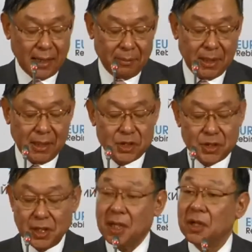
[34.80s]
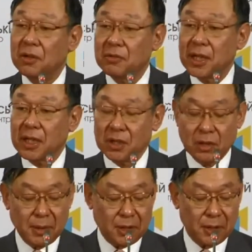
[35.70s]
Minister of
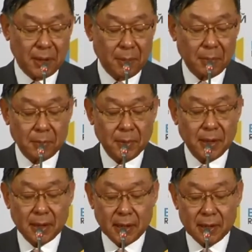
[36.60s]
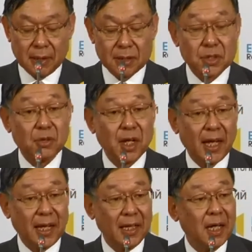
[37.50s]
Economic Development and
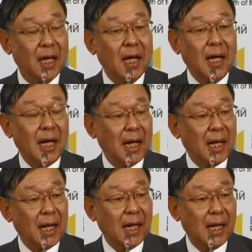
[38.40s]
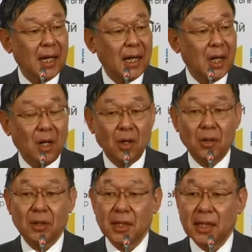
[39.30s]
Trade,
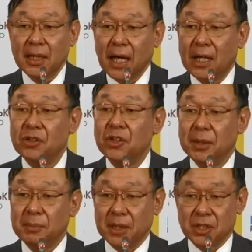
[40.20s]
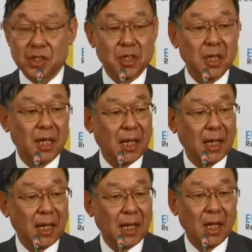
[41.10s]
on the agreement
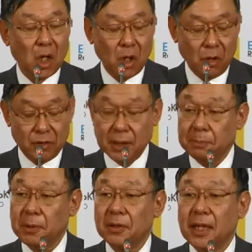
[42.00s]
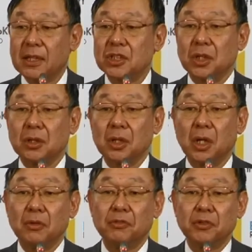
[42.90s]
of the protection
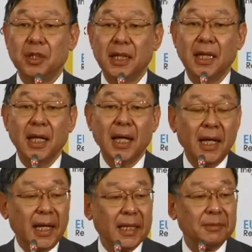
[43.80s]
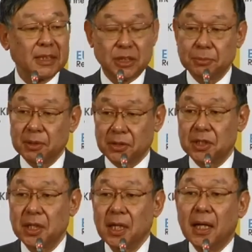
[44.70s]
of the
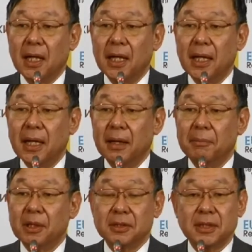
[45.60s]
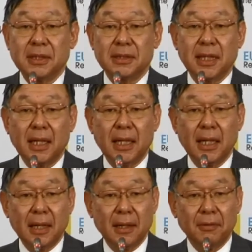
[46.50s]
investment, because it's
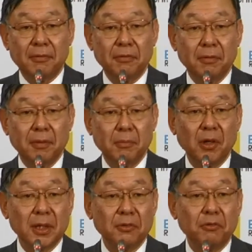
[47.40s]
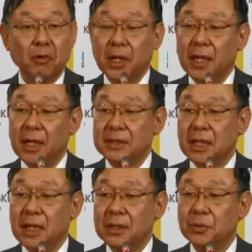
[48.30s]
more than 4 years
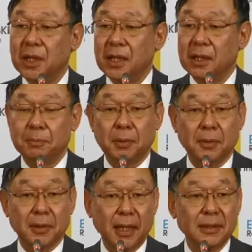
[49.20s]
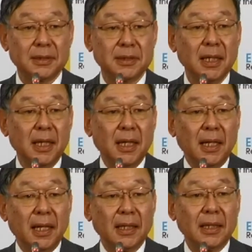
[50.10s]
hard work products,
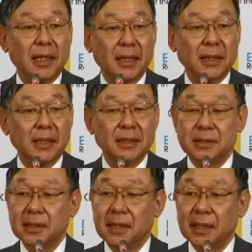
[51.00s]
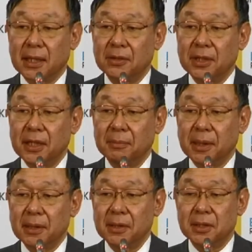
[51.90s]
and this
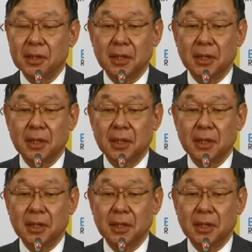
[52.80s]
agreement